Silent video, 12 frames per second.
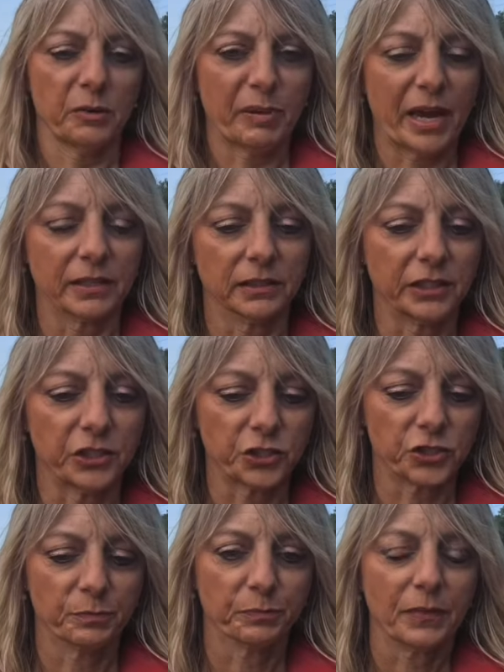paddle
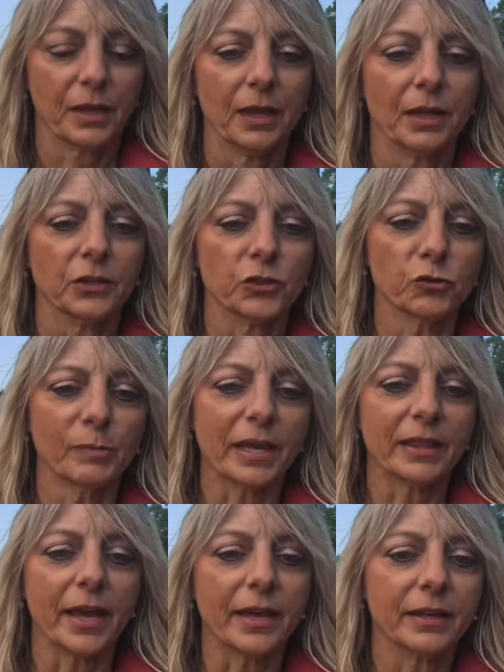leash to
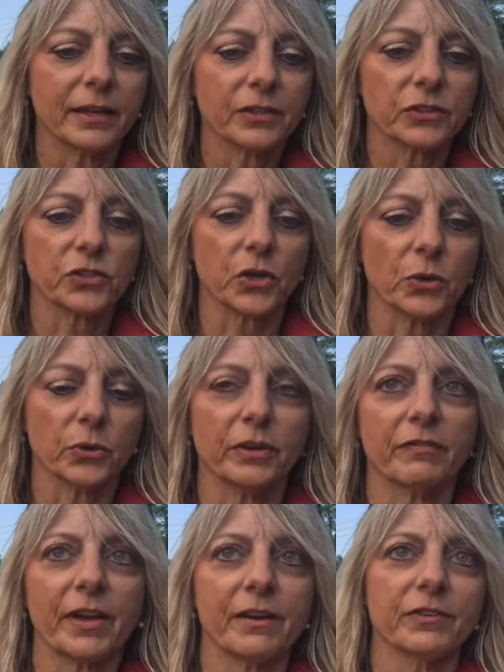my leg, so
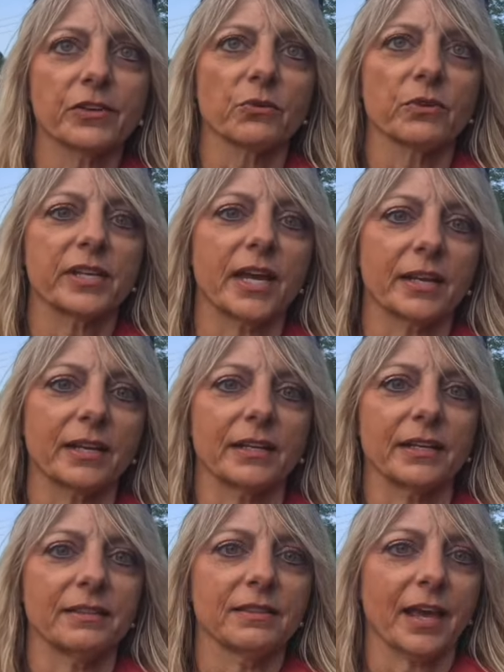if I ever don't get
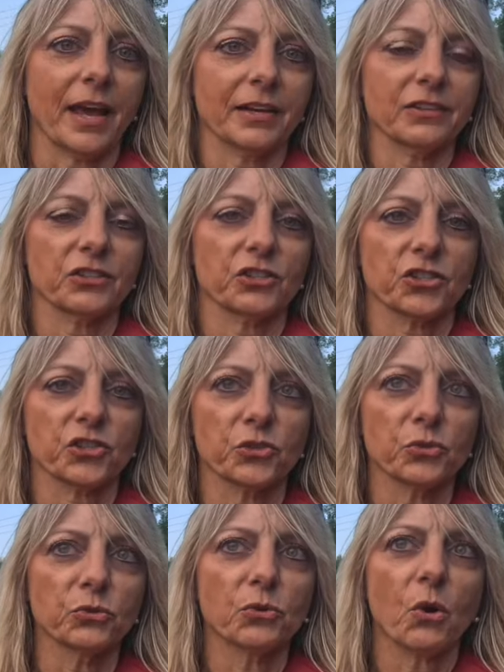it in that
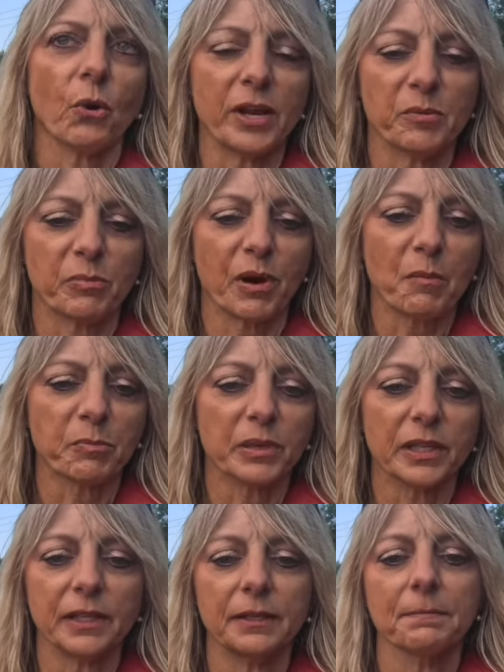shoe quite
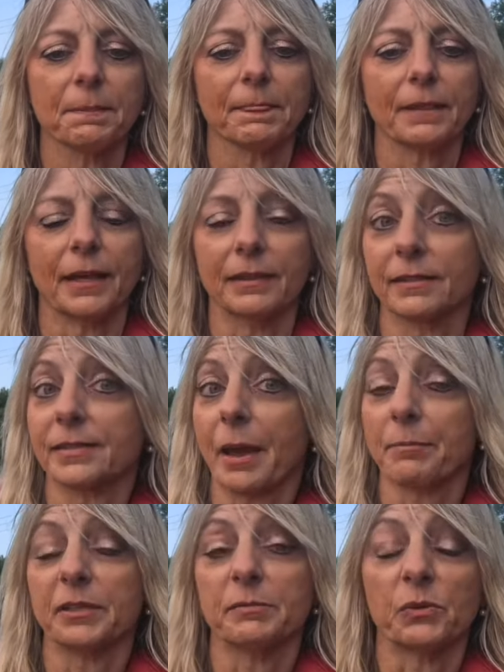properly, and this
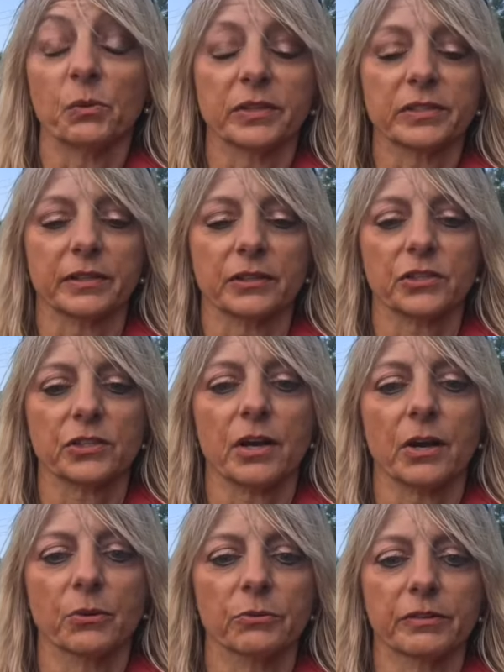happened to me once on the
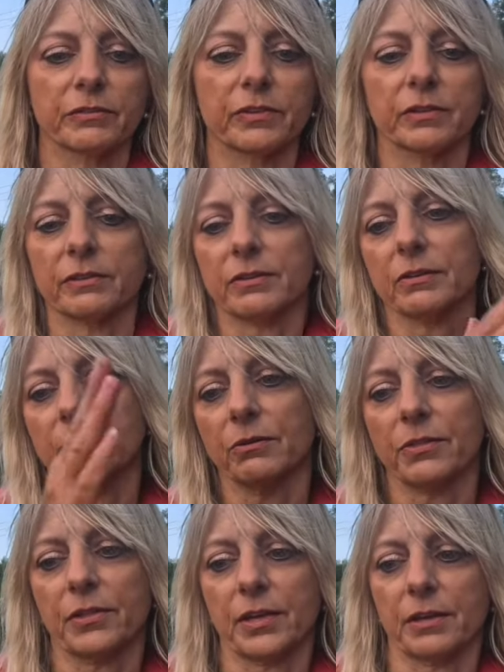Chicago River, the
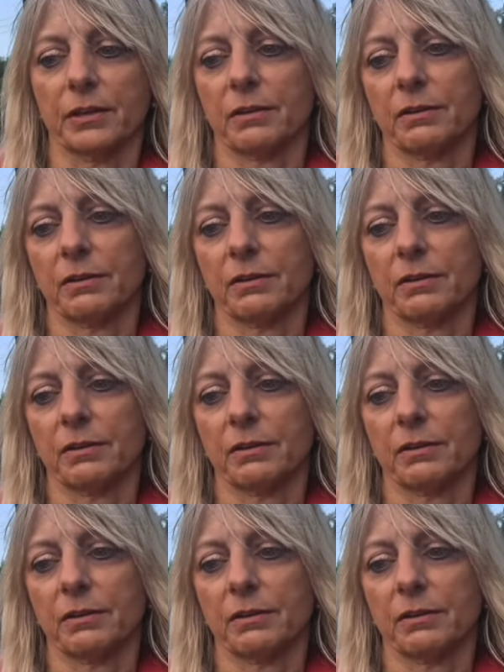whole thing